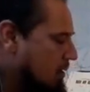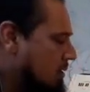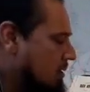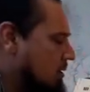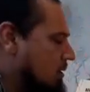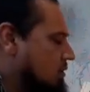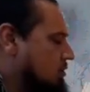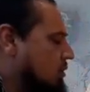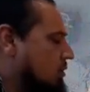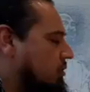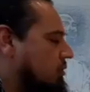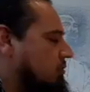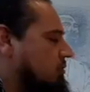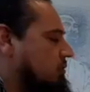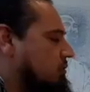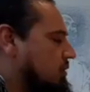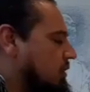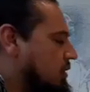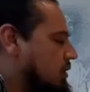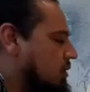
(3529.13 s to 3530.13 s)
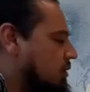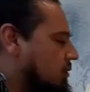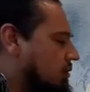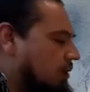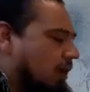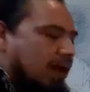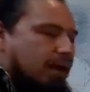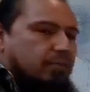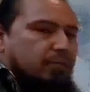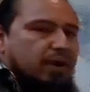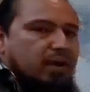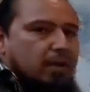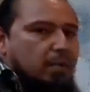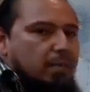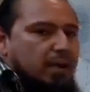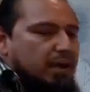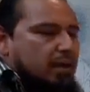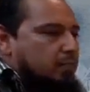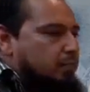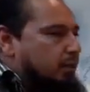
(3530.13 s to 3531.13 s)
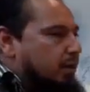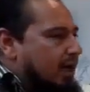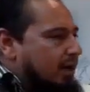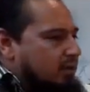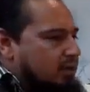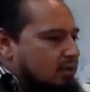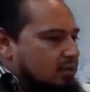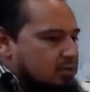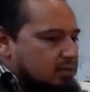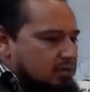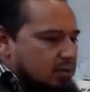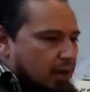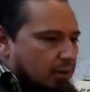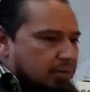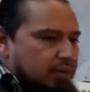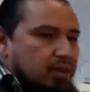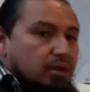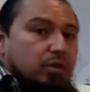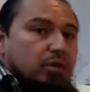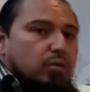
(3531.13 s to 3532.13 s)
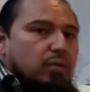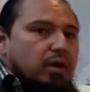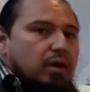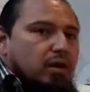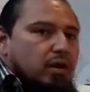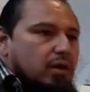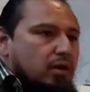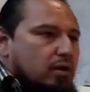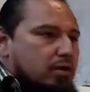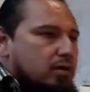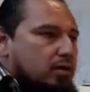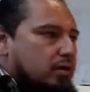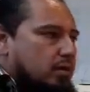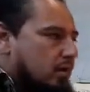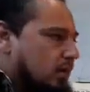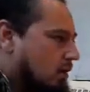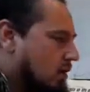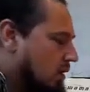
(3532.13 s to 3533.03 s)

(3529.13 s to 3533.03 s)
So, you know, I recommend practice everything you want to learn.